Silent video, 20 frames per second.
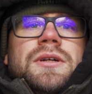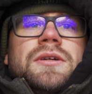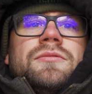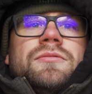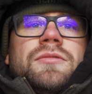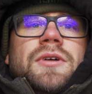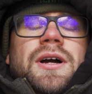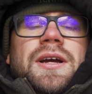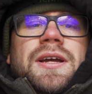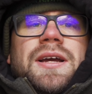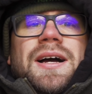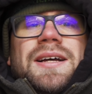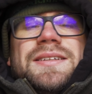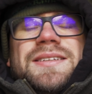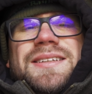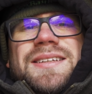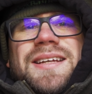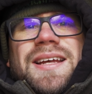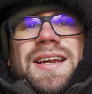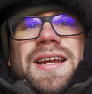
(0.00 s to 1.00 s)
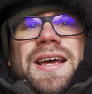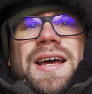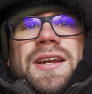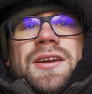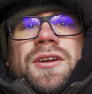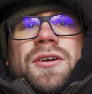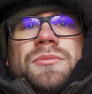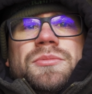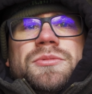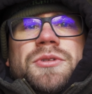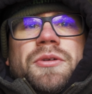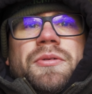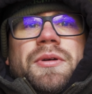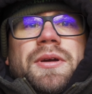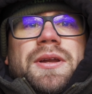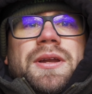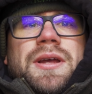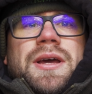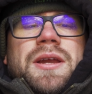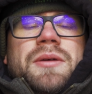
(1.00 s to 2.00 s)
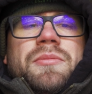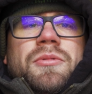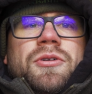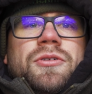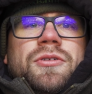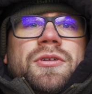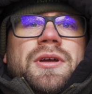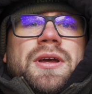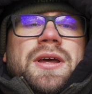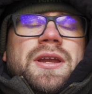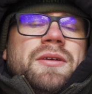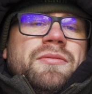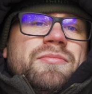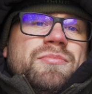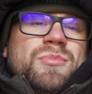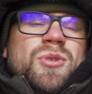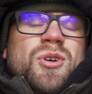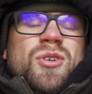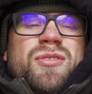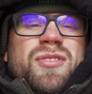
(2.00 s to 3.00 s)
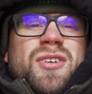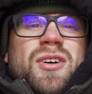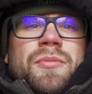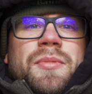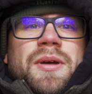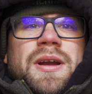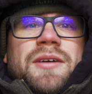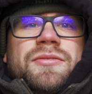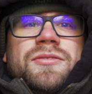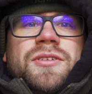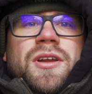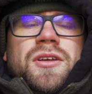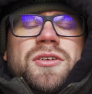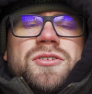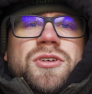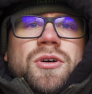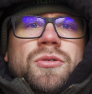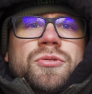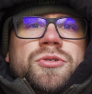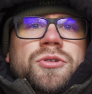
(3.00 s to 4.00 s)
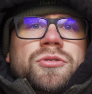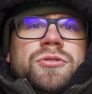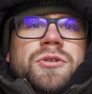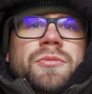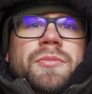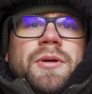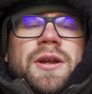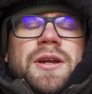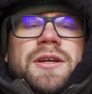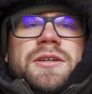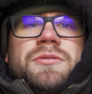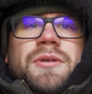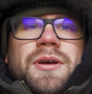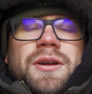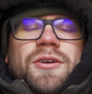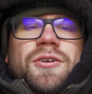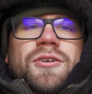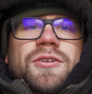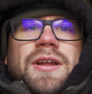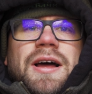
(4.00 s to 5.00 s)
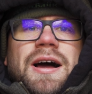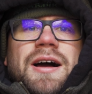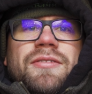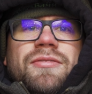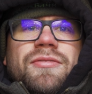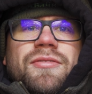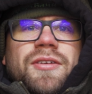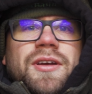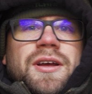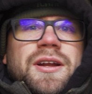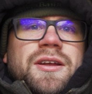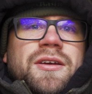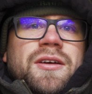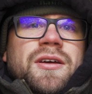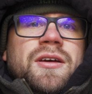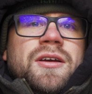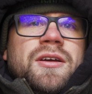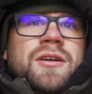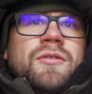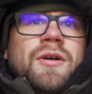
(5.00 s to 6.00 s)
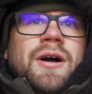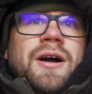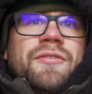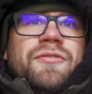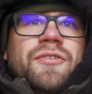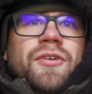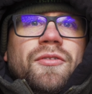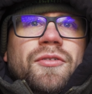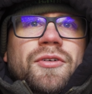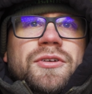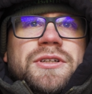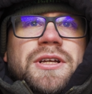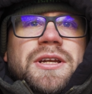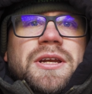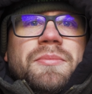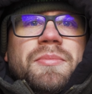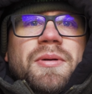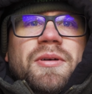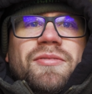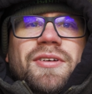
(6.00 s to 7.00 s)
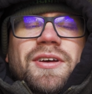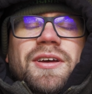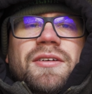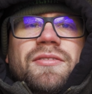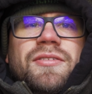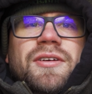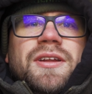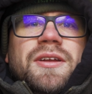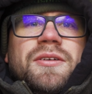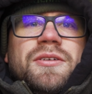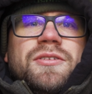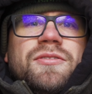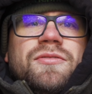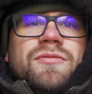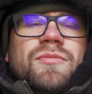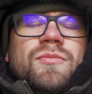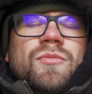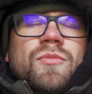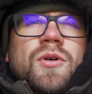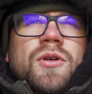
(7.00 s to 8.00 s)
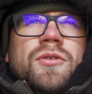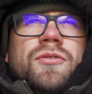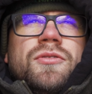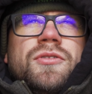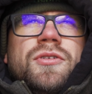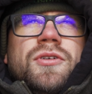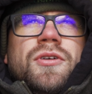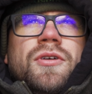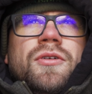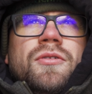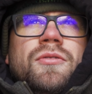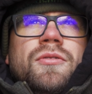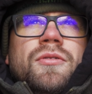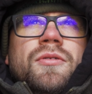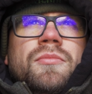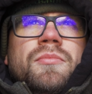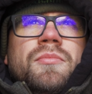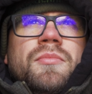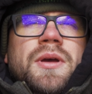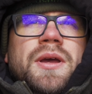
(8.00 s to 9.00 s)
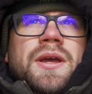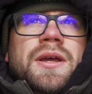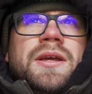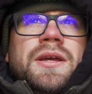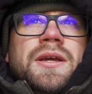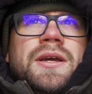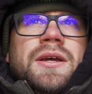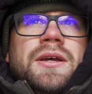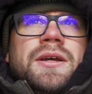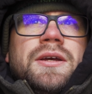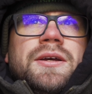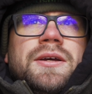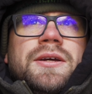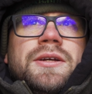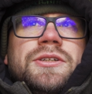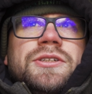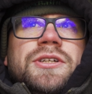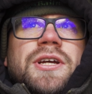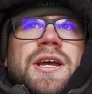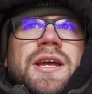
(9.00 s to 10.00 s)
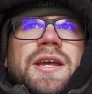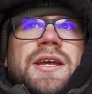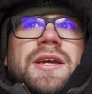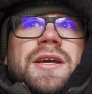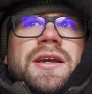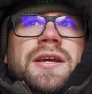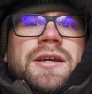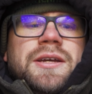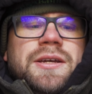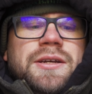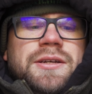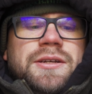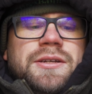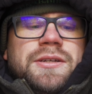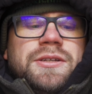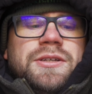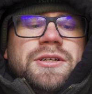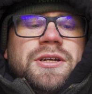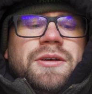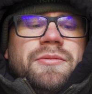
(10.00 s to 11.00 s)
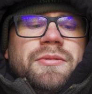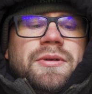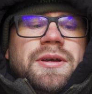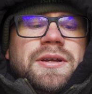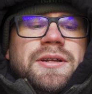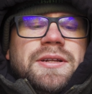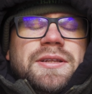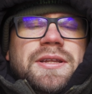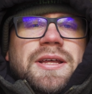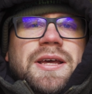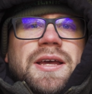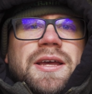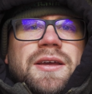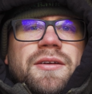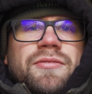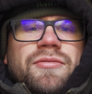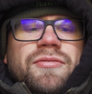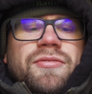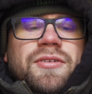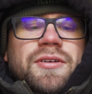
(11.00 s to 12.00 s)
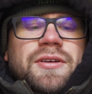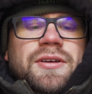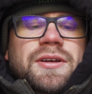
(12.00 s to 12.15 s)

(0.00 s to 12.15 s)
Right guys, I didn't end up doing any more filming after the social, to be honest. We had a good laugh. We had quite a few of us in the bivvy. I think there was 1, 2, me, Jake, Jimmy, Dave.